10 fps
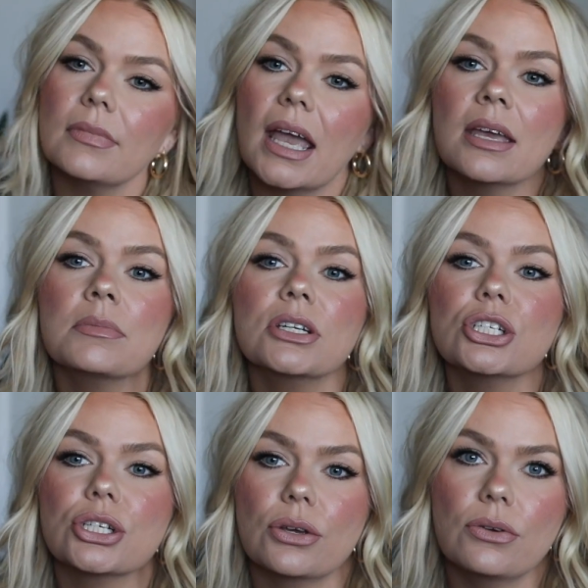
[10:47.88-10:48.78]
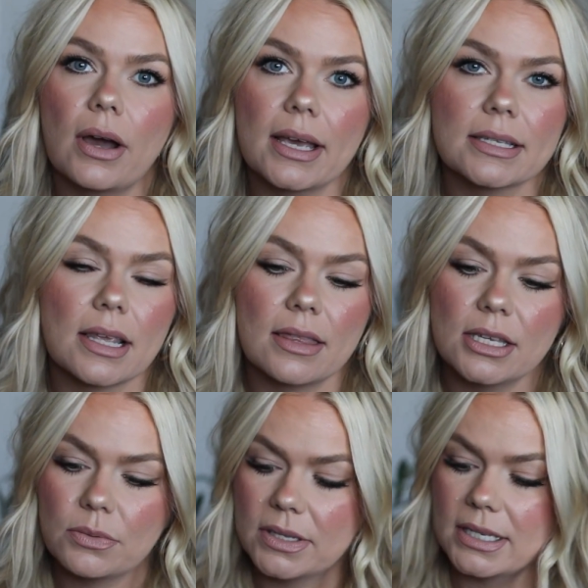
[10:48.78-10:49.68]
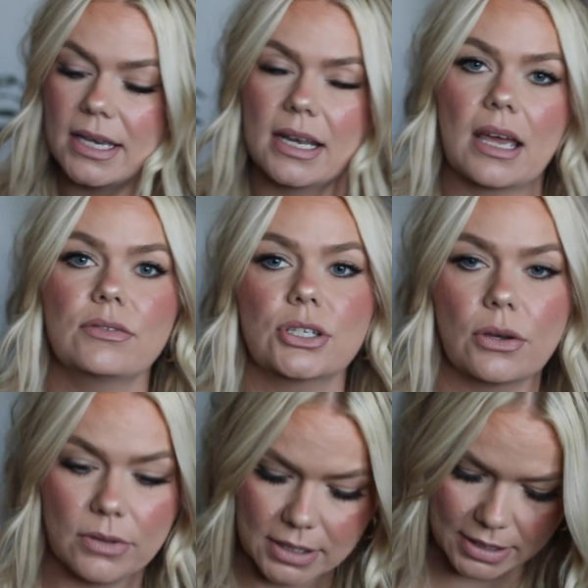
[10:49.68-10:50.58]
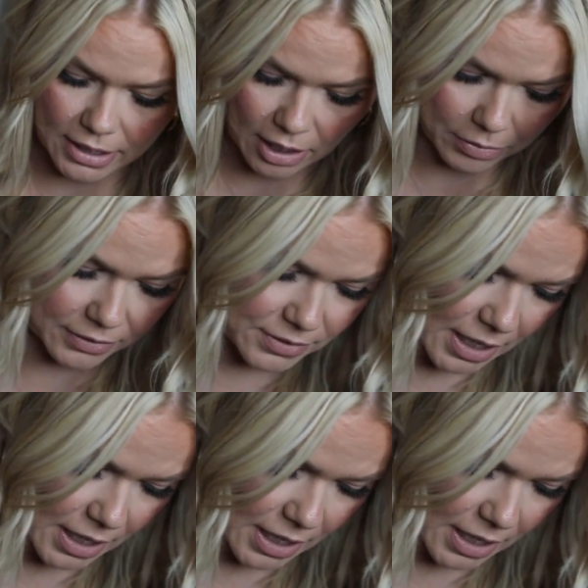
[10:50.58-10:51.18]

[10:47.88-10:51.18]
I am gonna show you guys these ones again. I've shown these a couple of